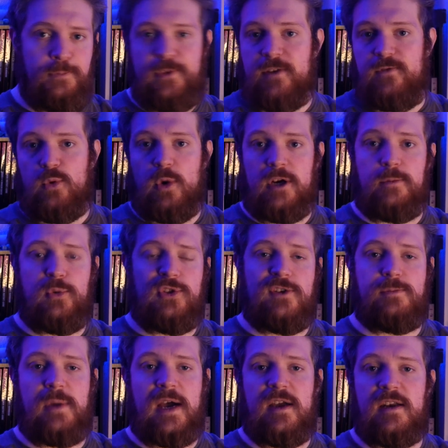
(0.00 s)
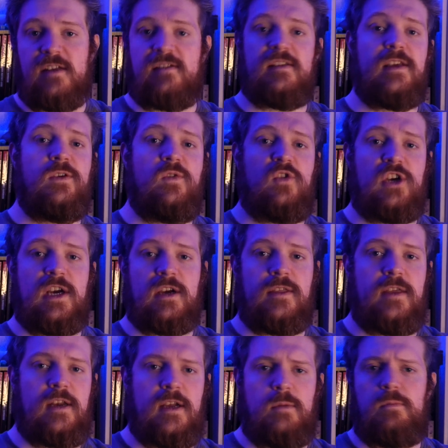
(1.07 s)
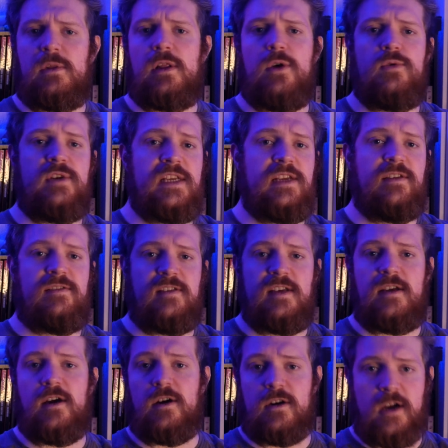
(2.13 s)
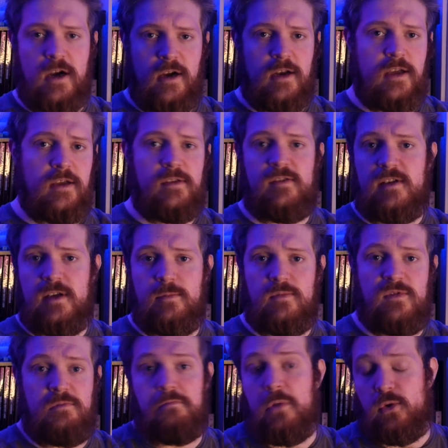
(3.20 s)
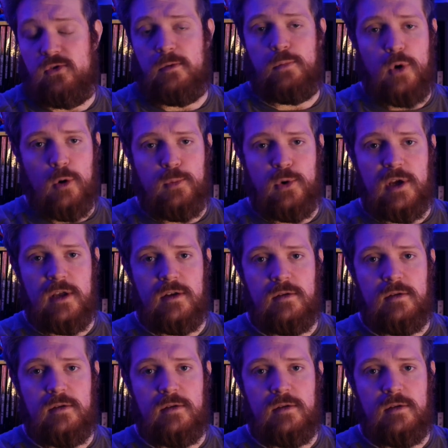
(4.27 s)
If you want to put this behind a skill check, then a low DC Arcana seems most appropriate.